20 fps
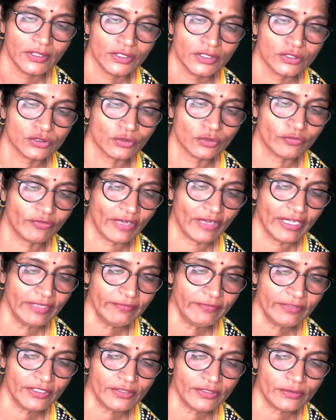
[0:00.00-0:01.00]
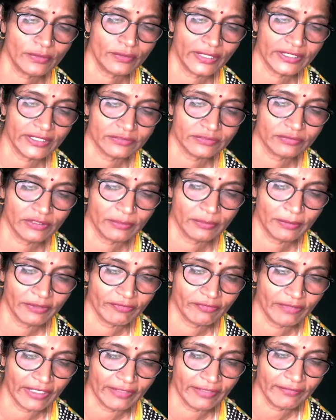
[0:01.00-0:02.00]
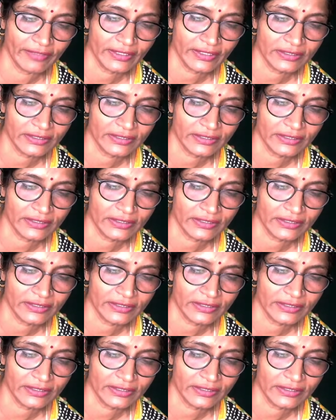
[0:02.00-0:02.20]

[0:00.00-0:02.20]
So 5 into x will be 5x.